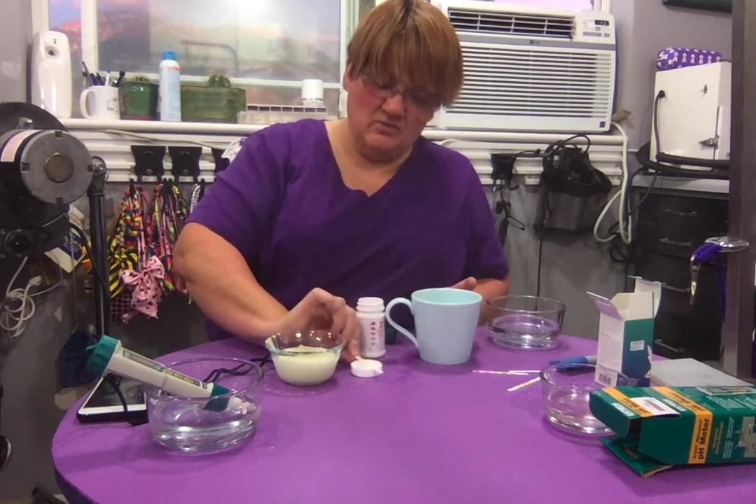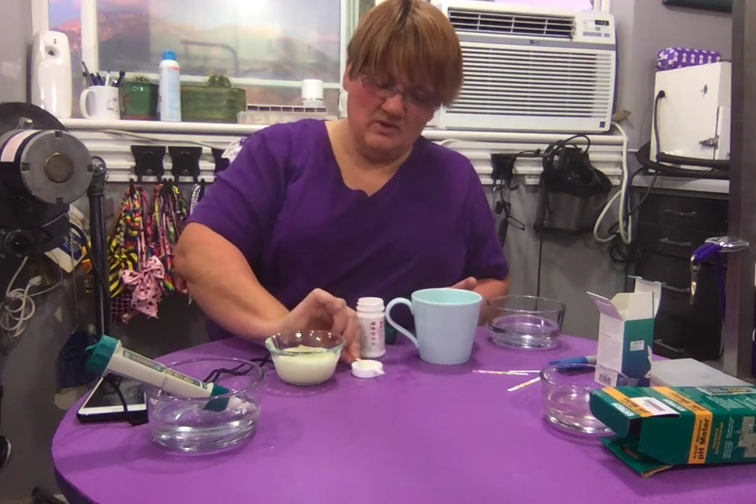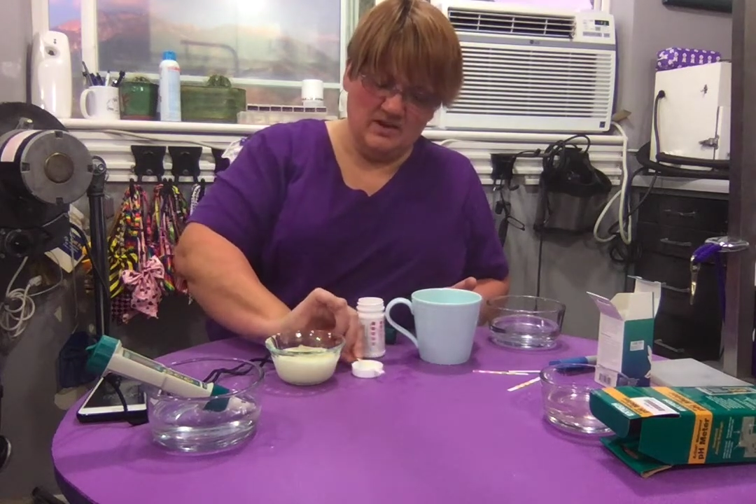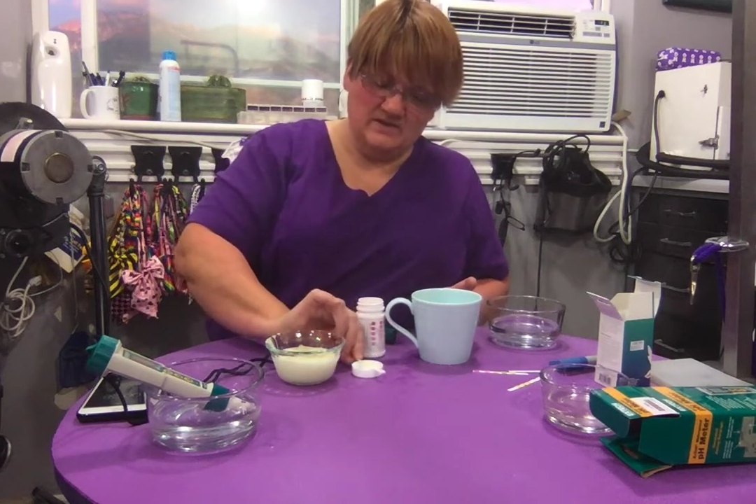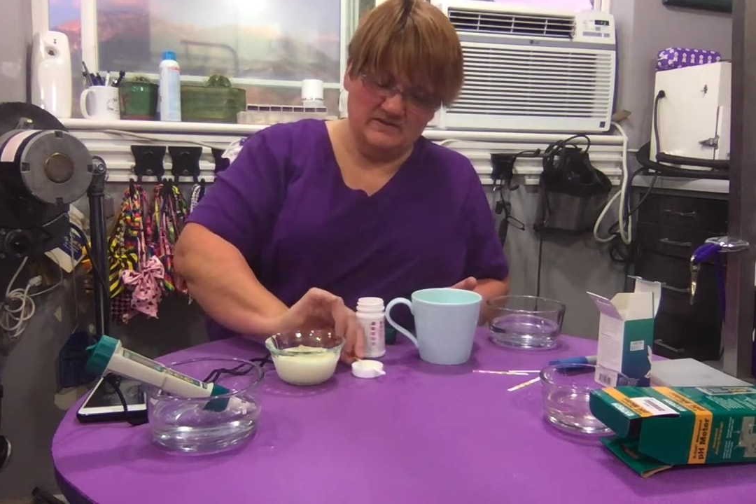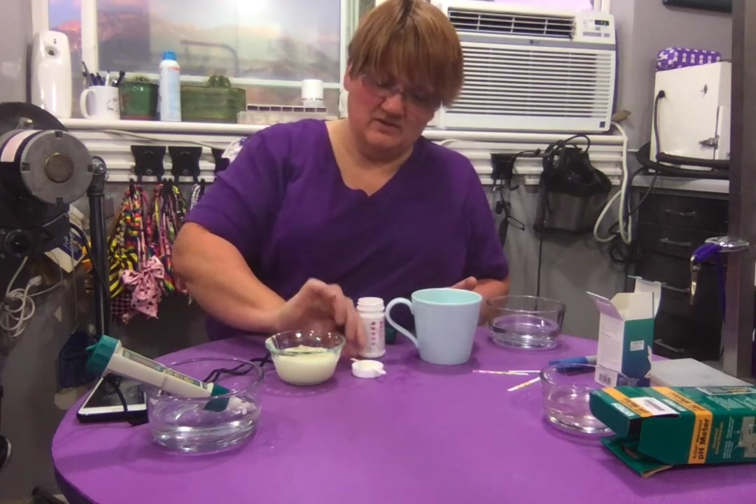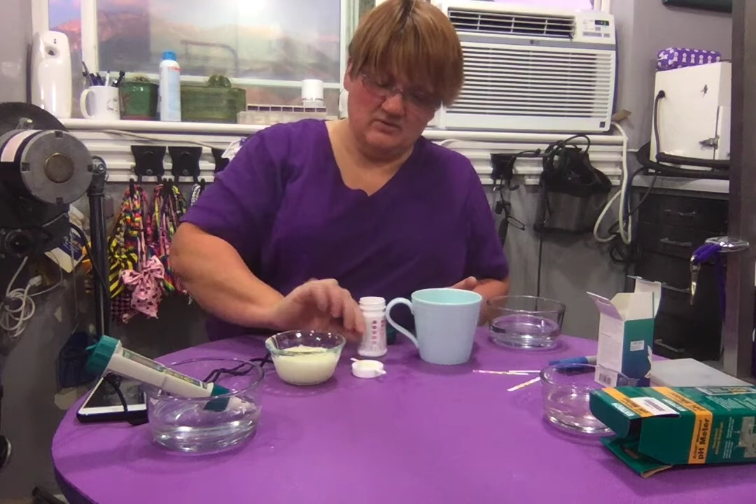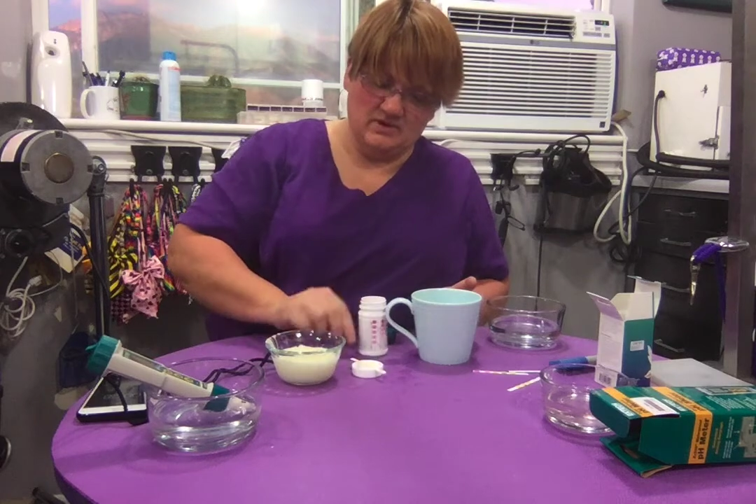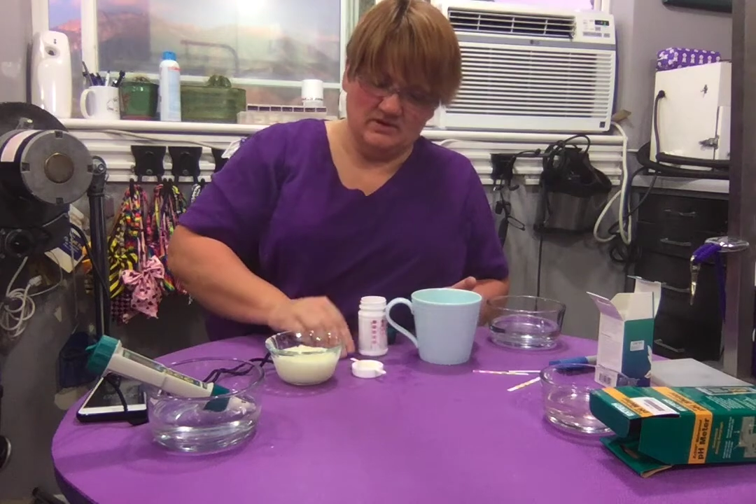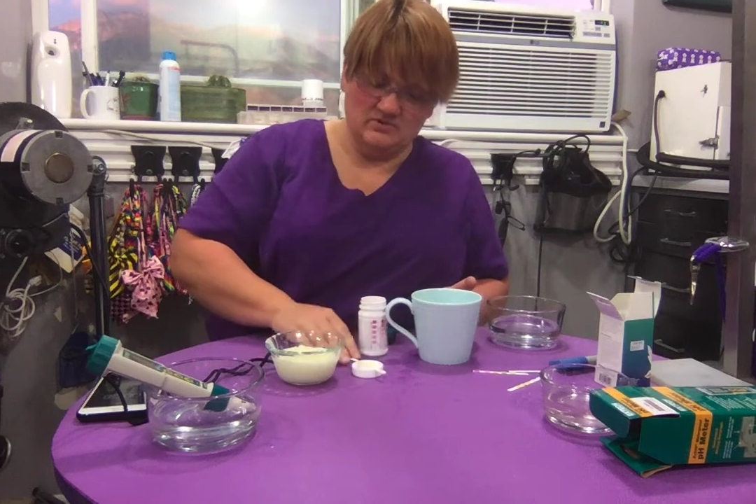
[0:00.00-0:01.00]
away is
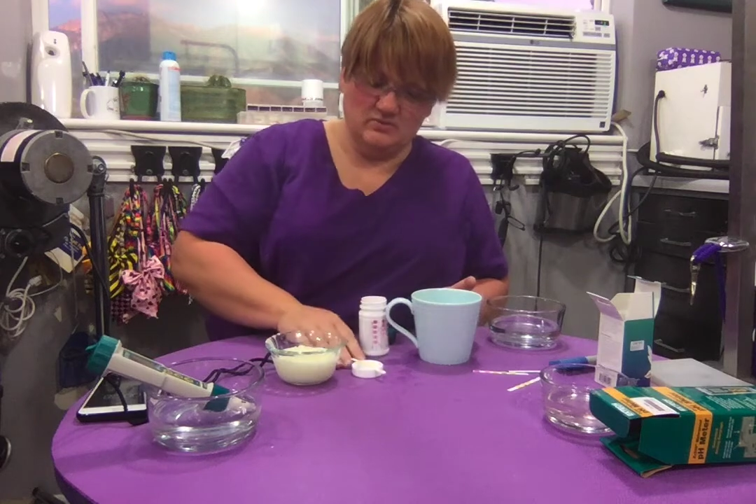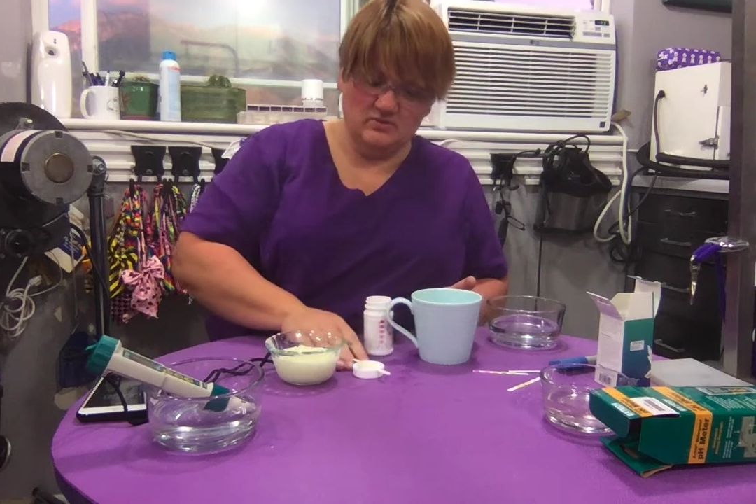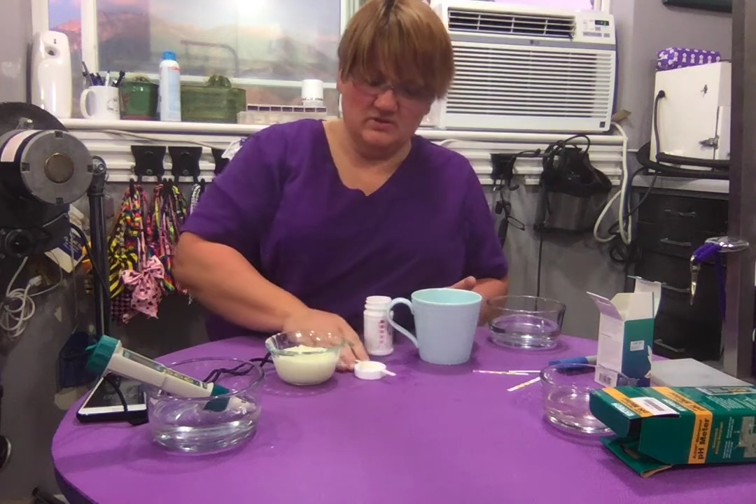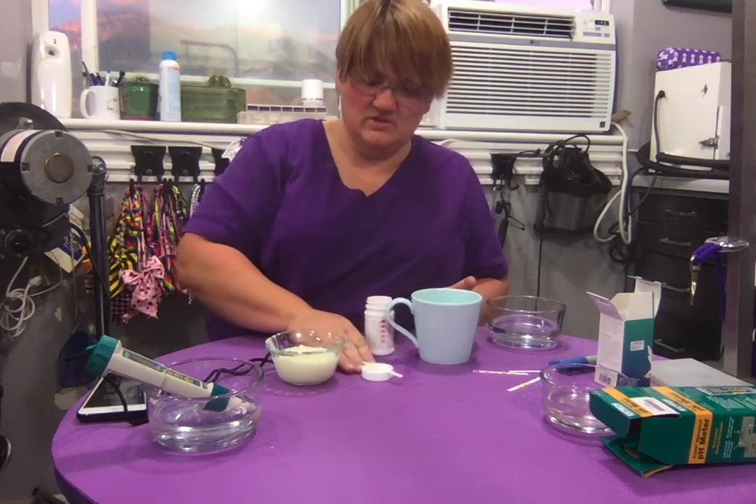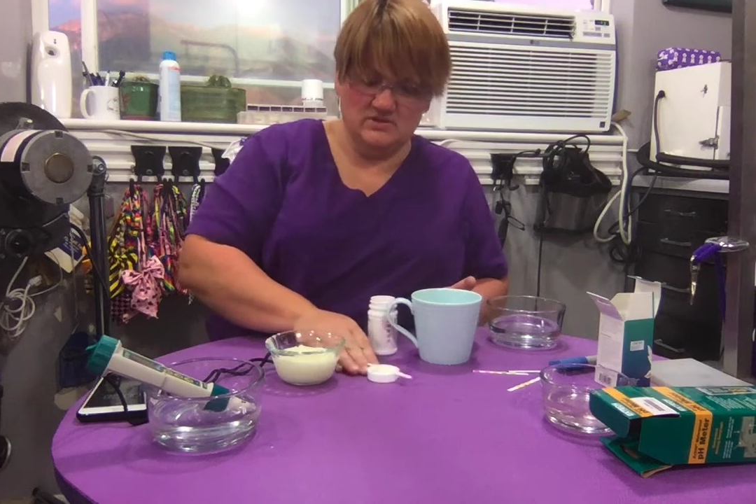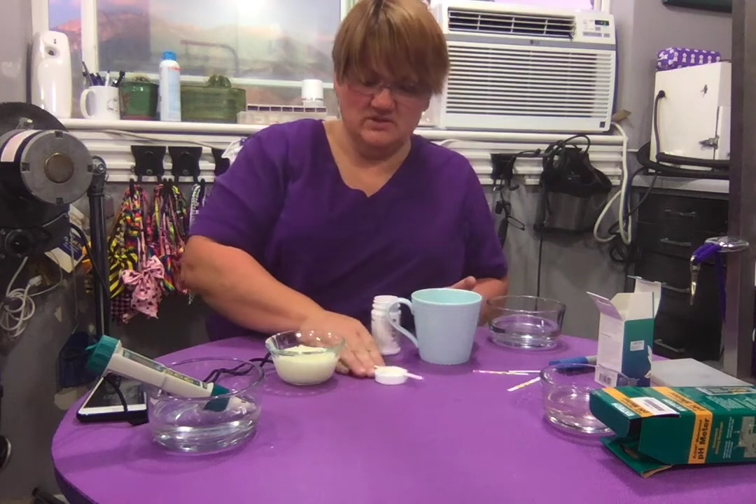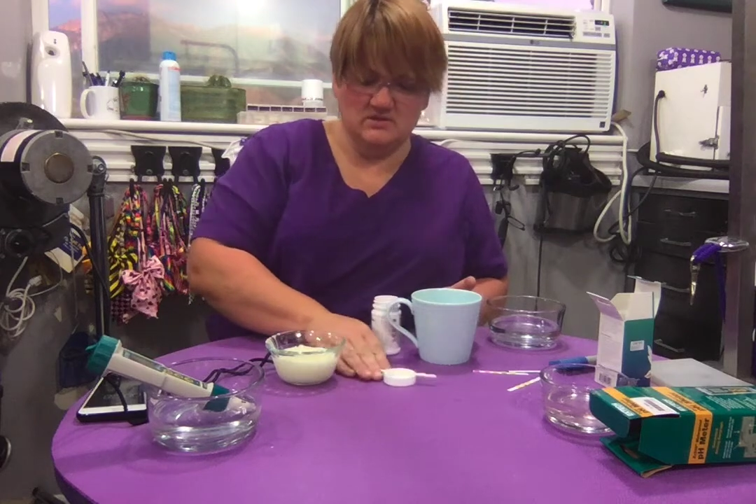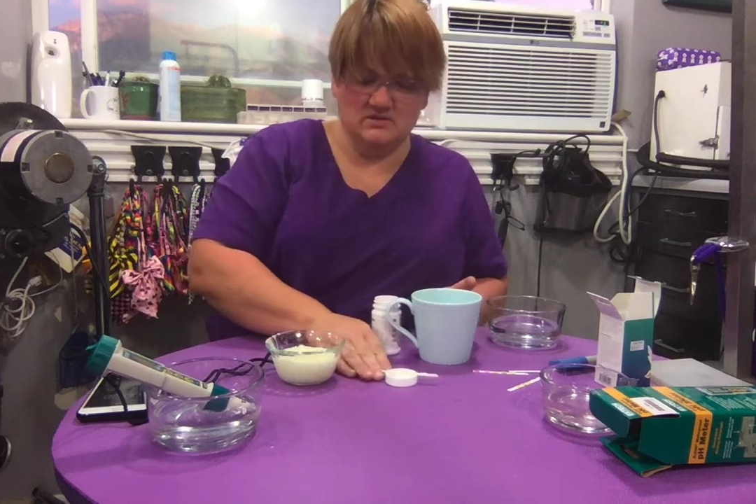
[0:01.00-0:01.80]
going towards